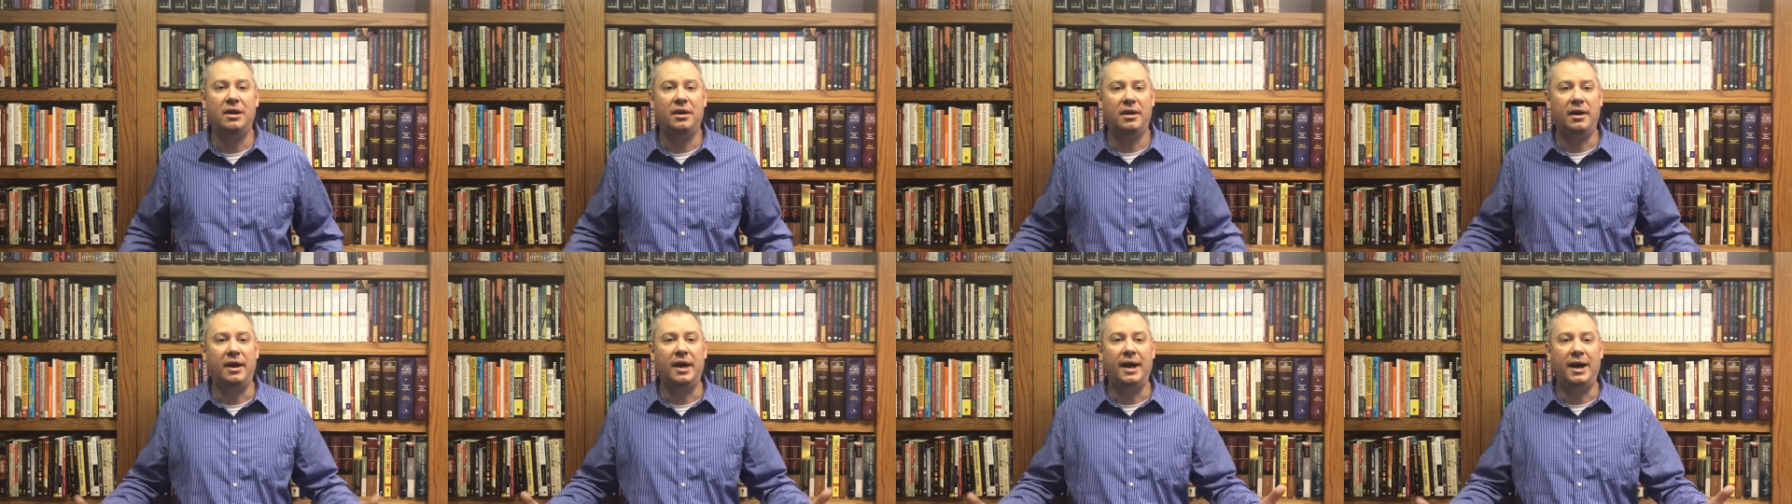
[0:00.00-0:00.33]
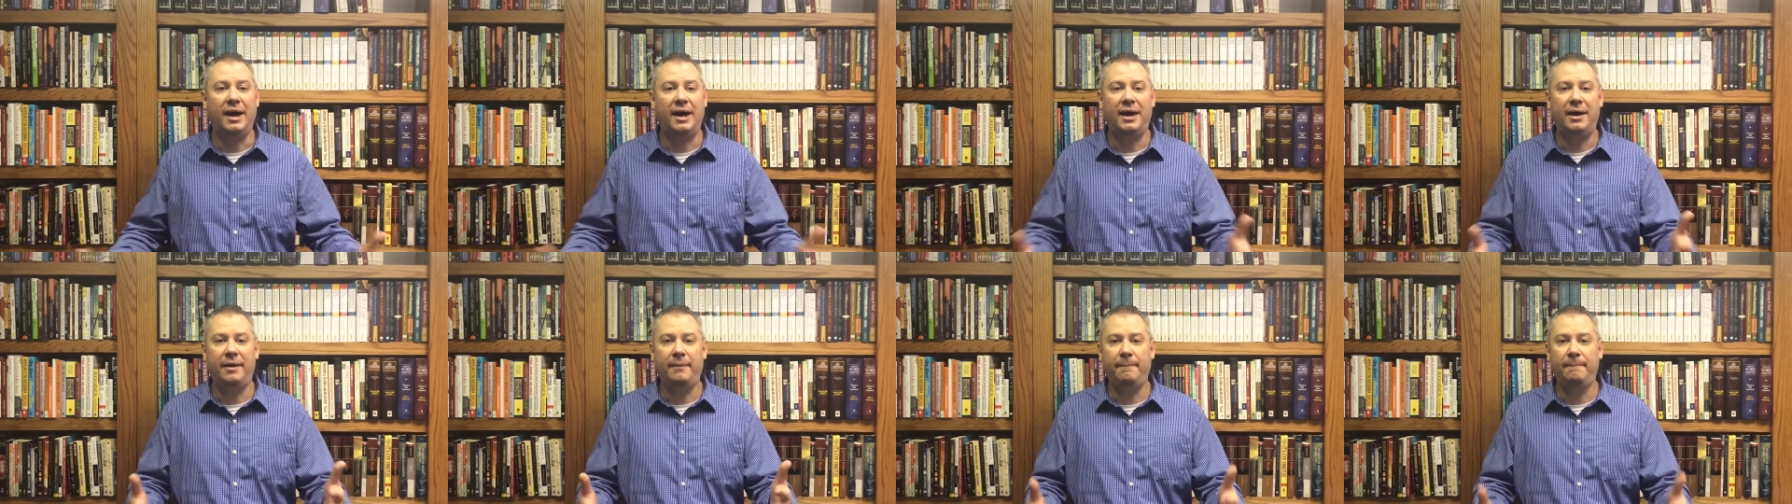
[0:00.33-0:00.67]

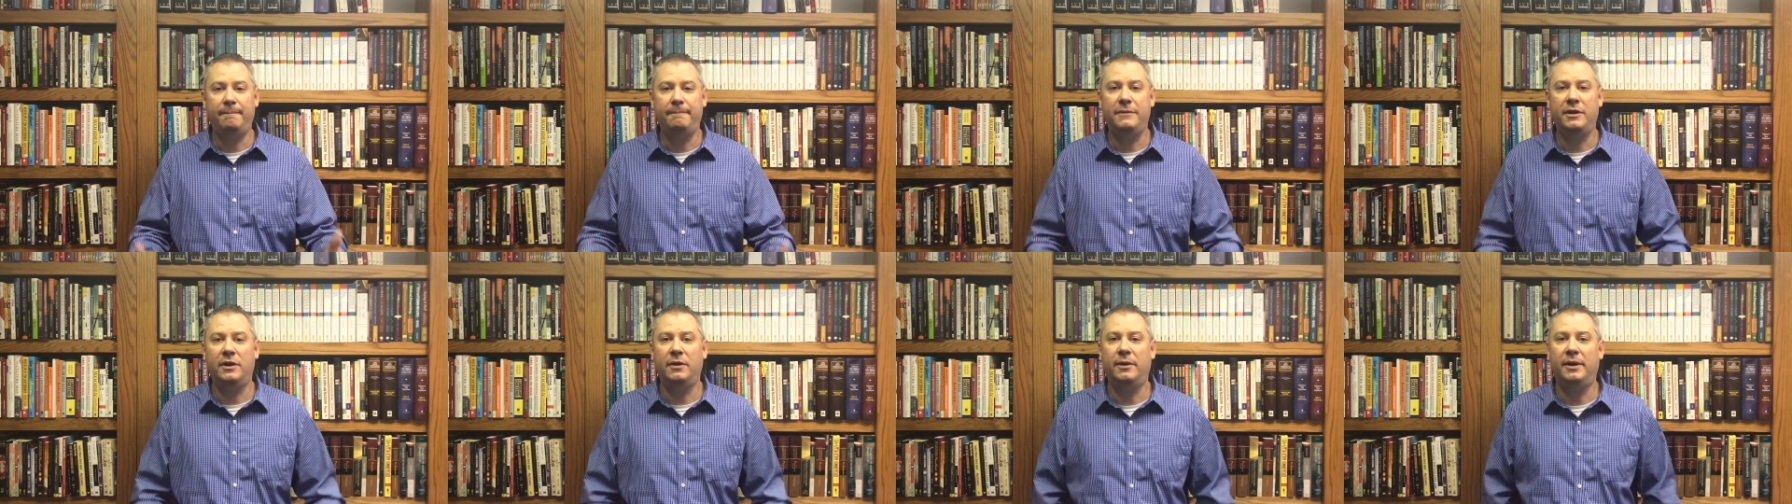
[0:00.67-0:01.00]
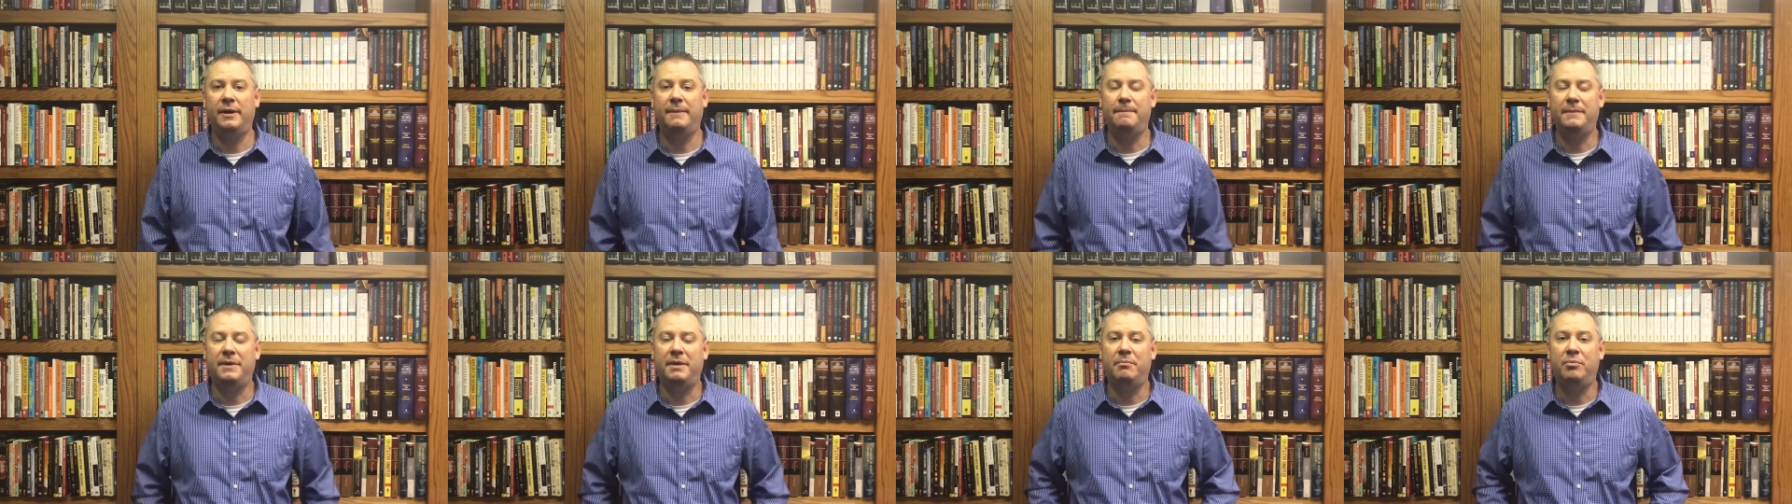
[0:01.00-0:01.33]
You know
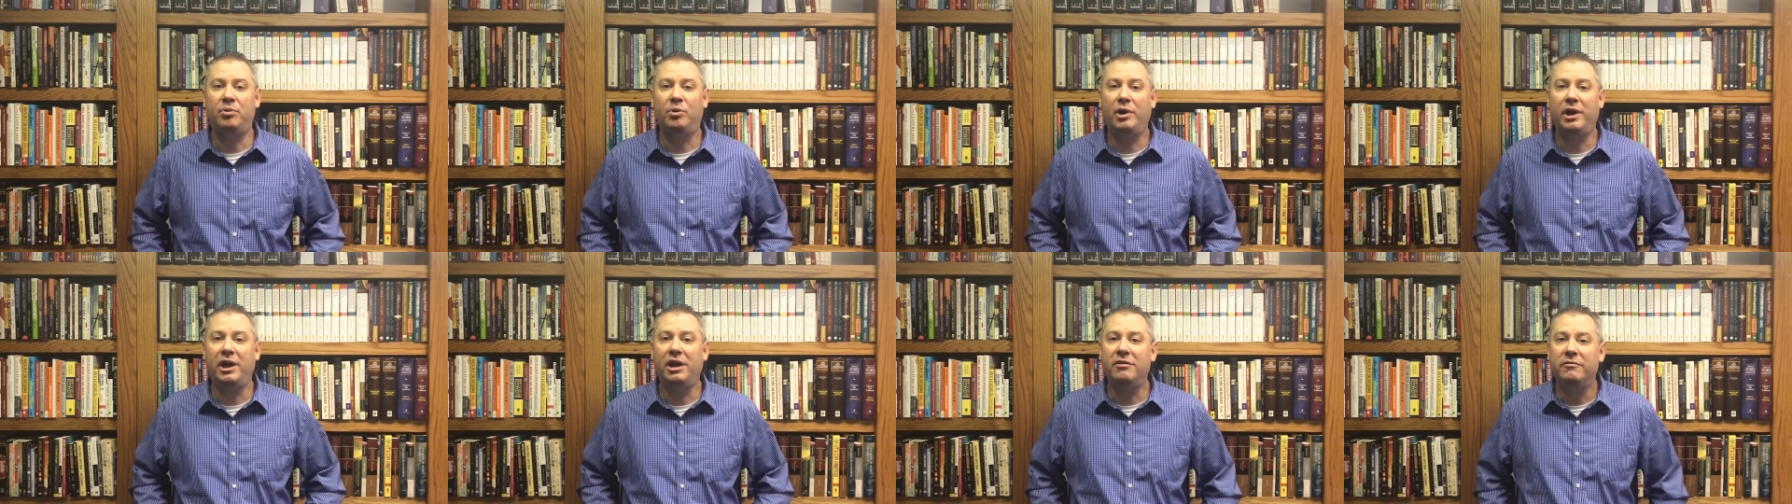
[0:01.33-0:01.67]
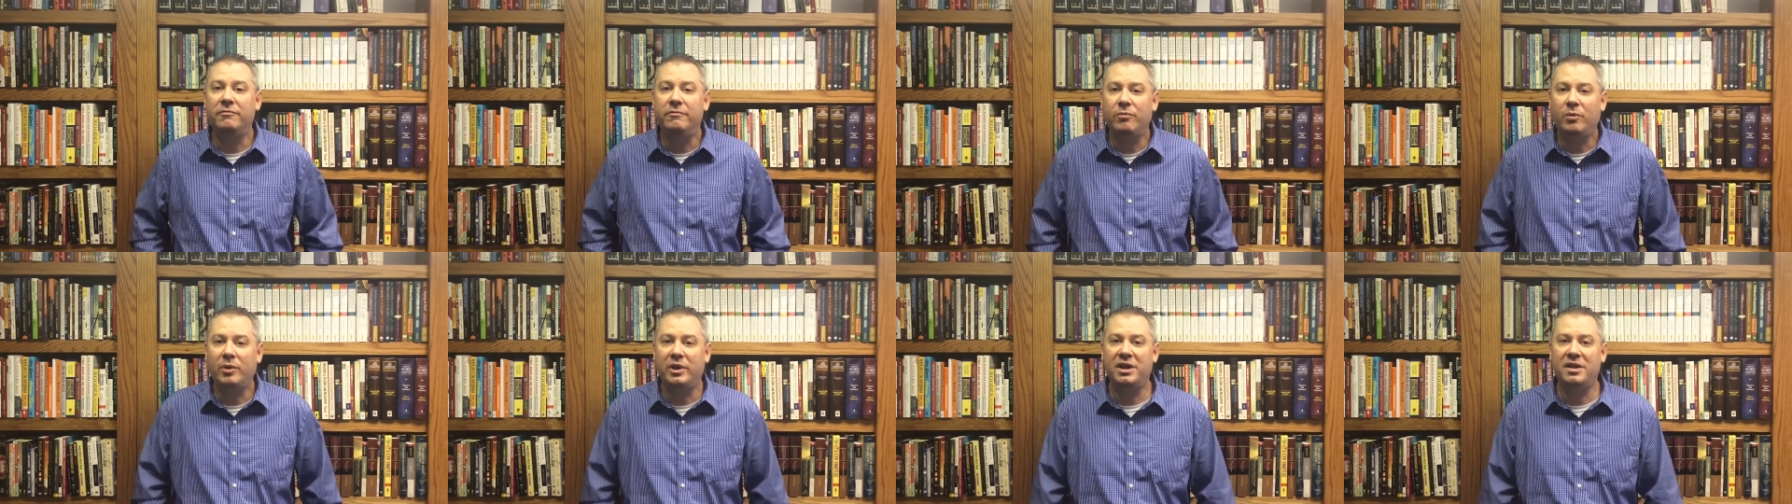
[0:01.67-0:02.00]
what? I'm praying
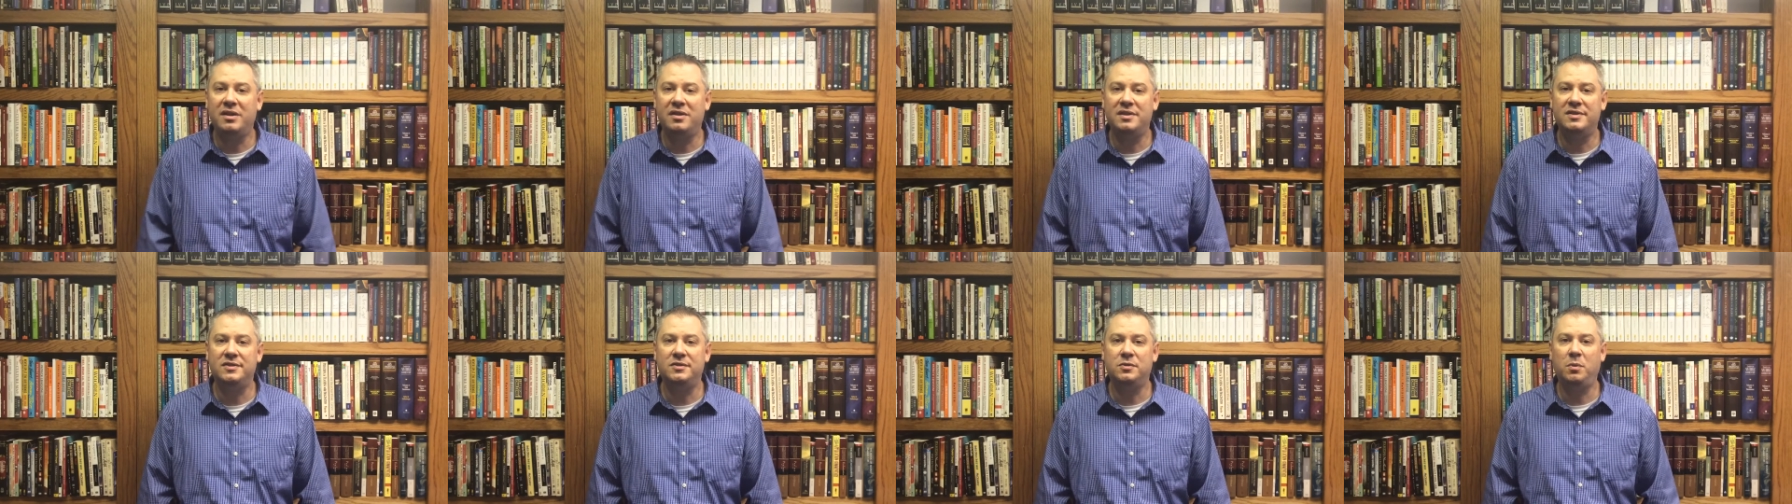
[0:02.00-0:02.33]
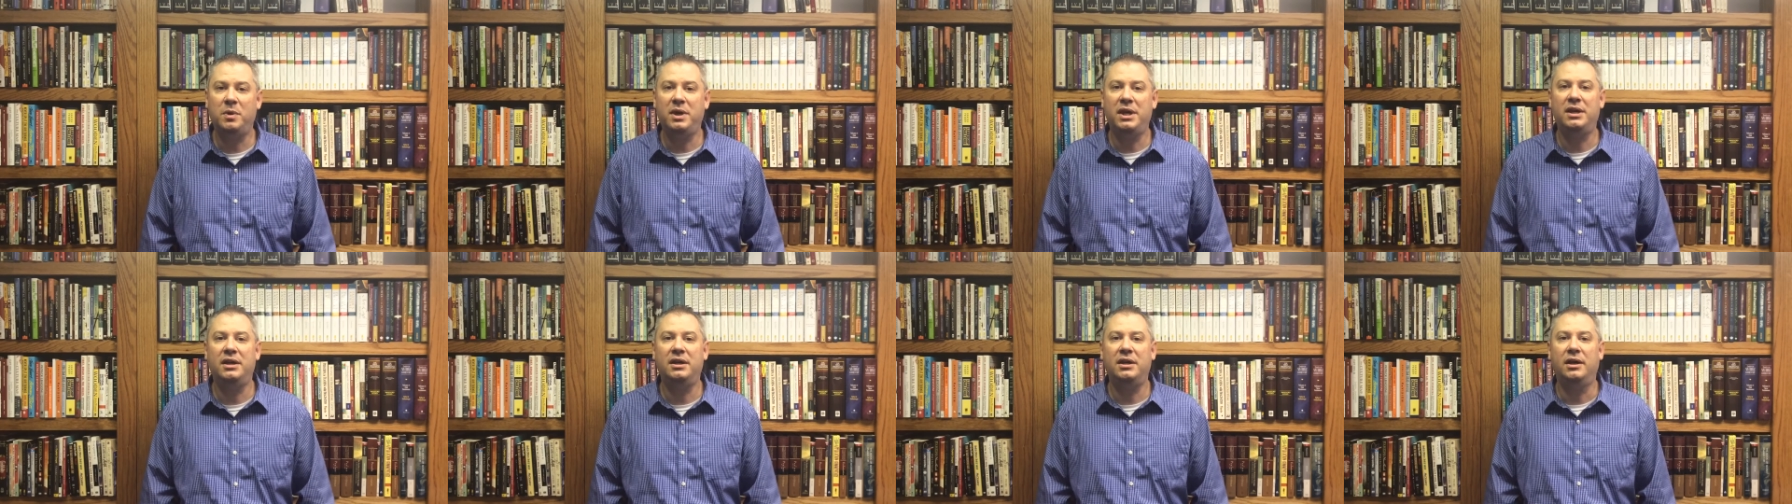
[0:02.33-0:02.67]
for you this
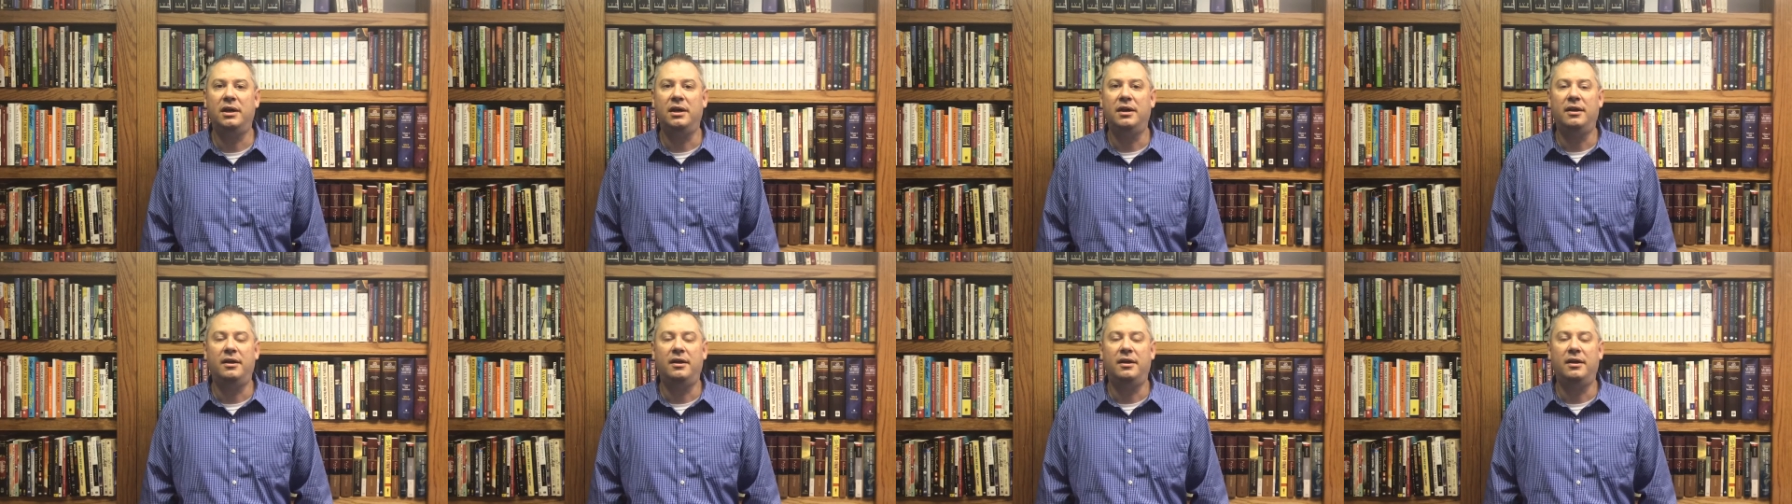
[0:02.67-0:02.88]
week.